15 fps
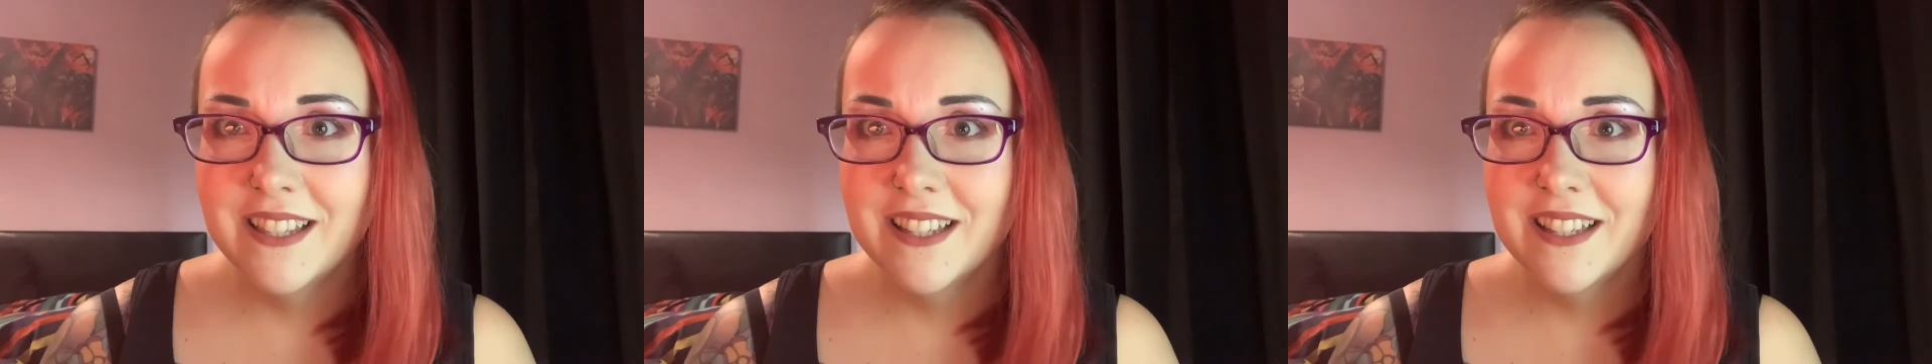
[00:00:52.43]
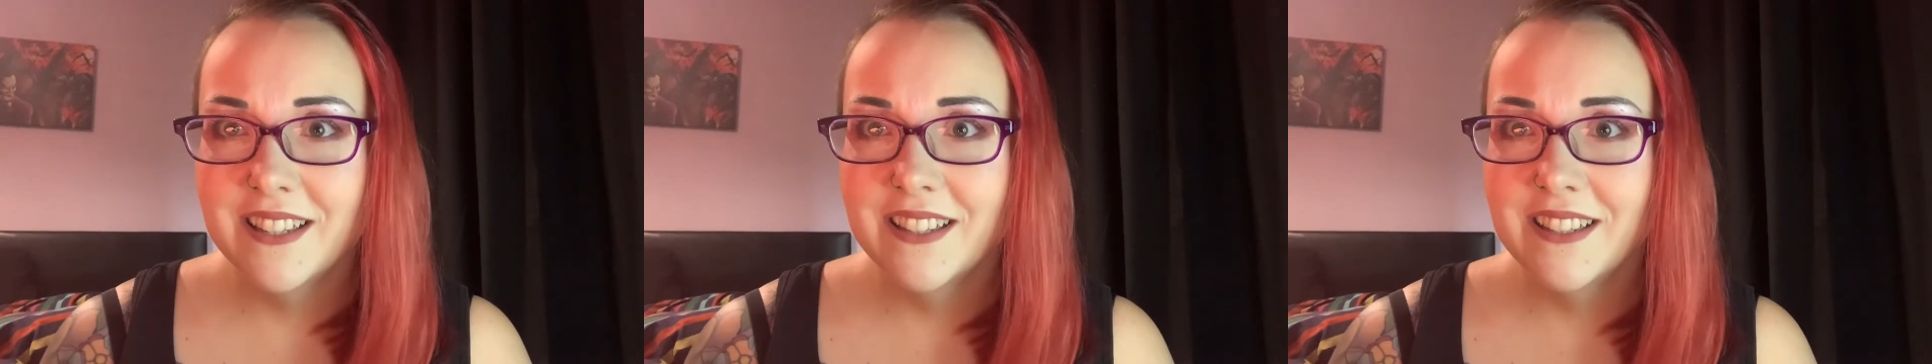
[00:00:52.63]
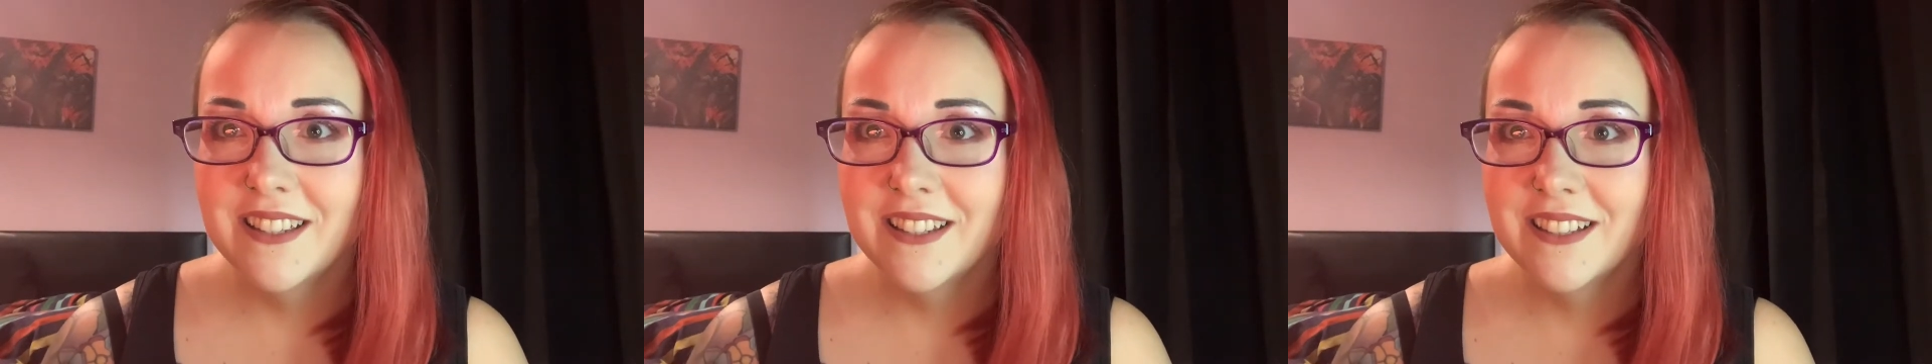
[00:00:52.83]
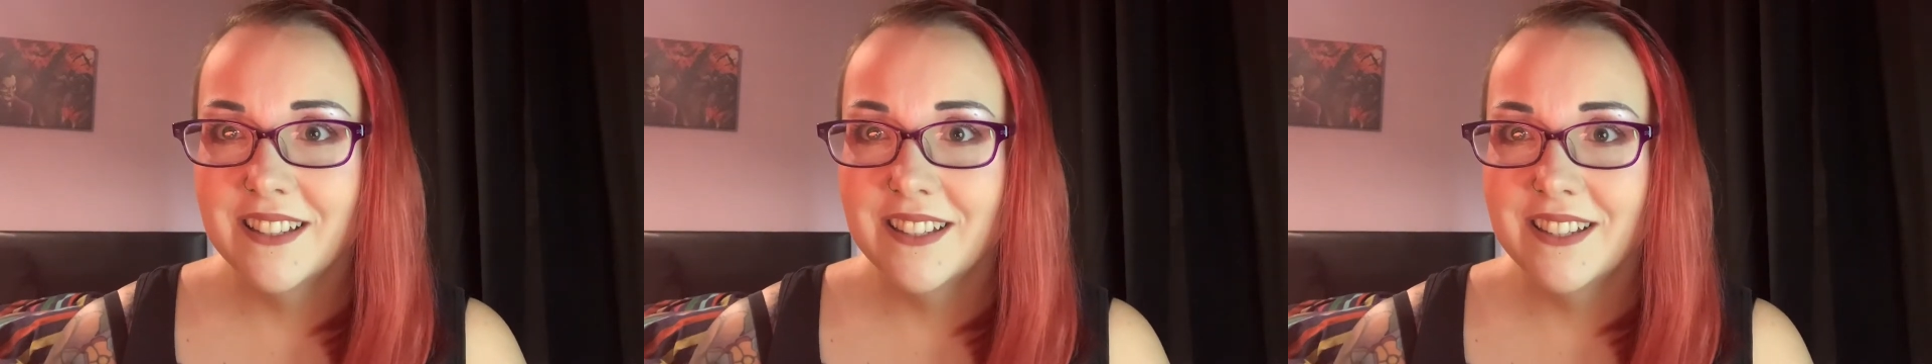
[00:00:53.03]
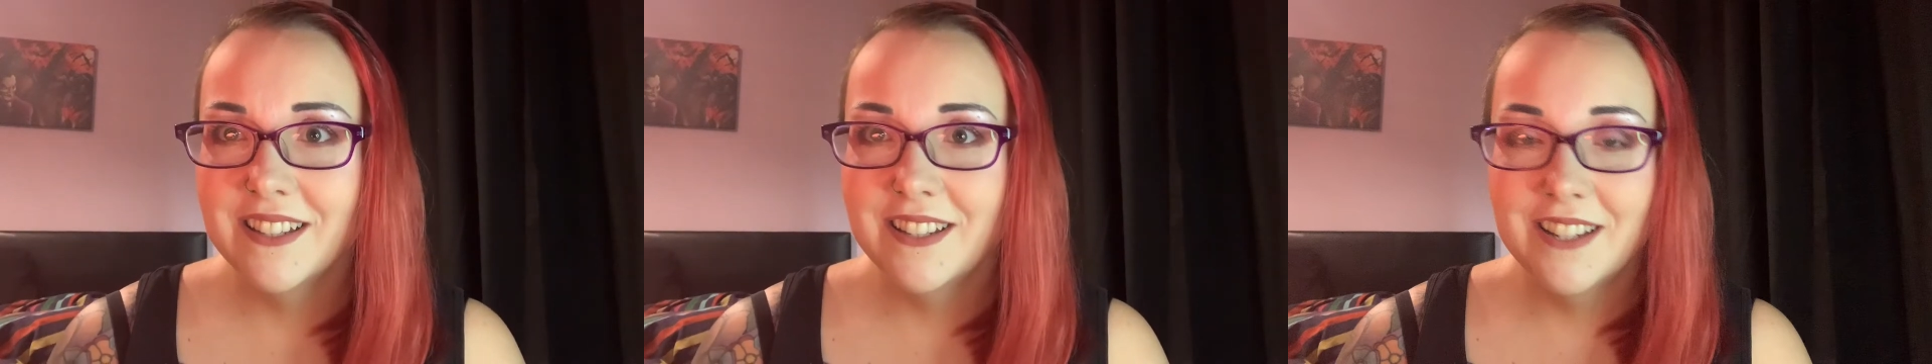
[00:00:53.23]

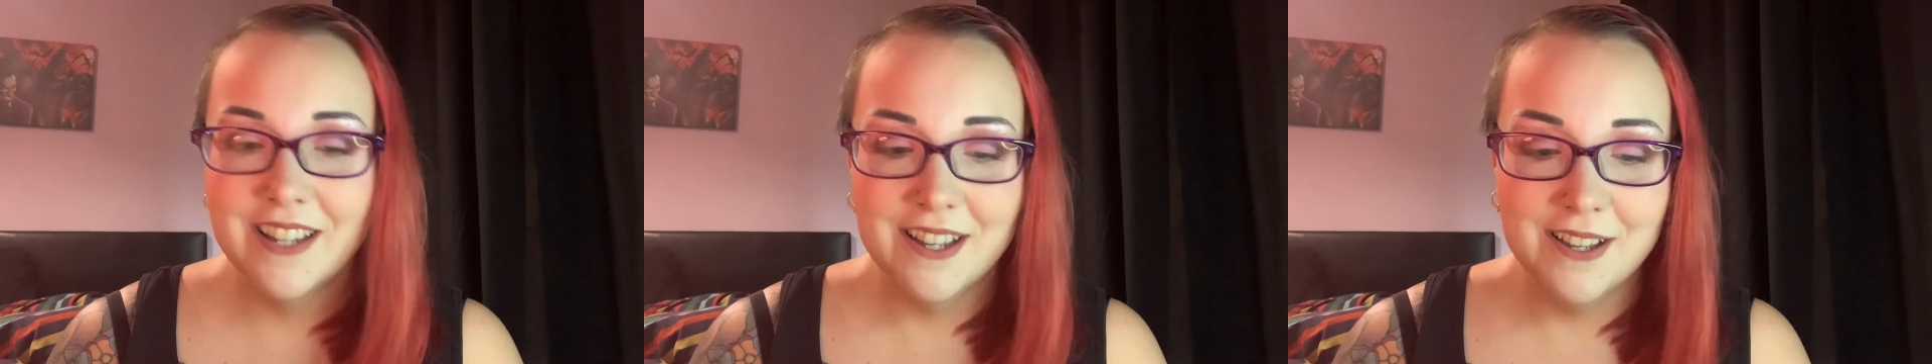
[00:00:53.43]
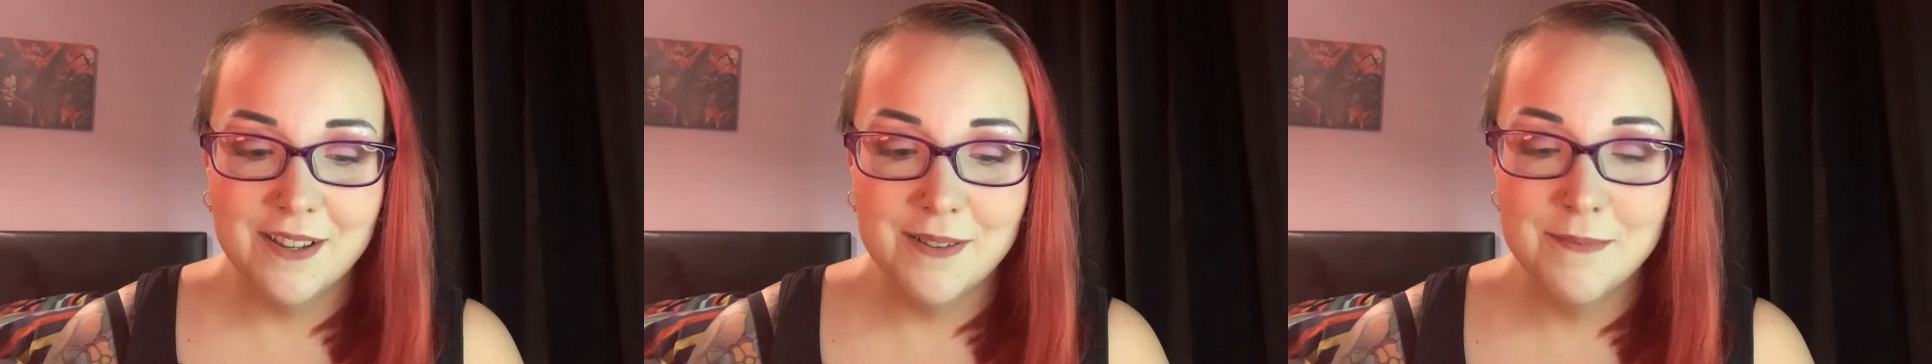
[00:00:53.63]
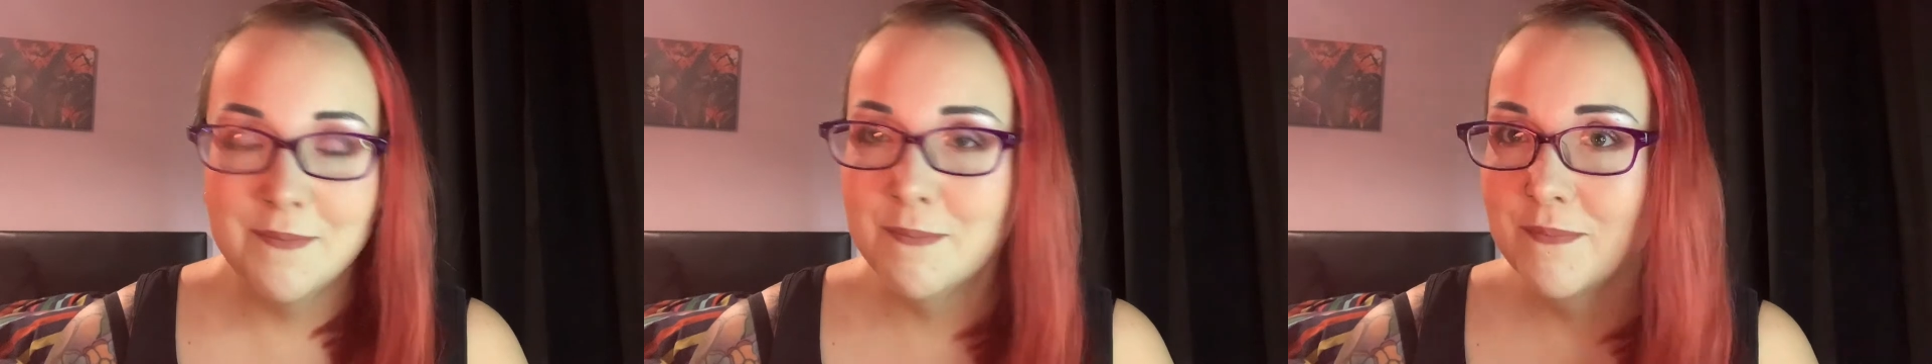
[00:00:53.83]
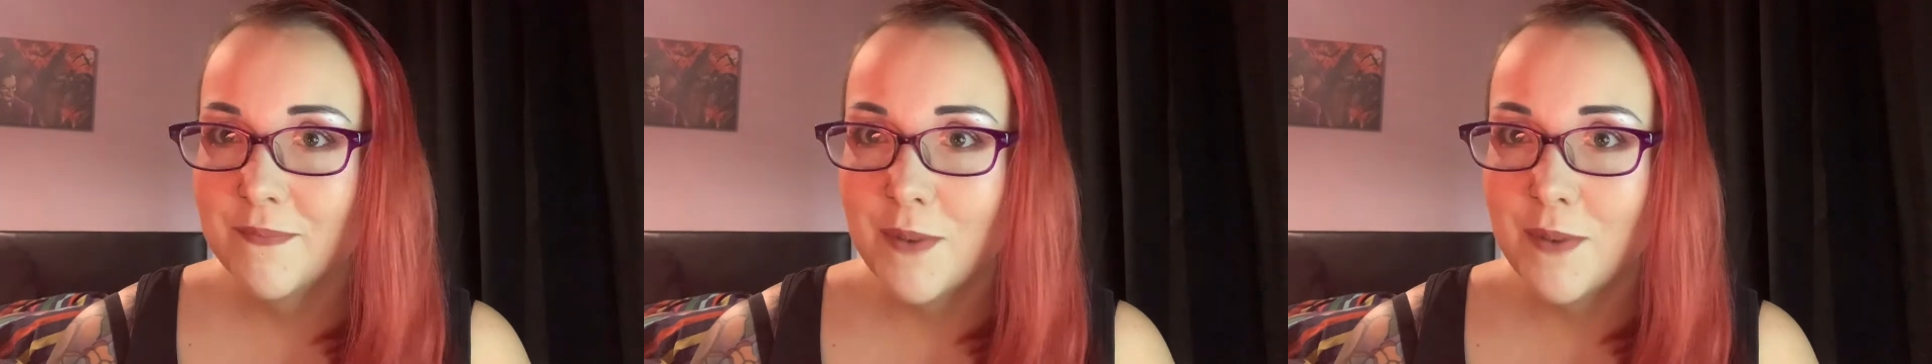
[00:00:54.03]
the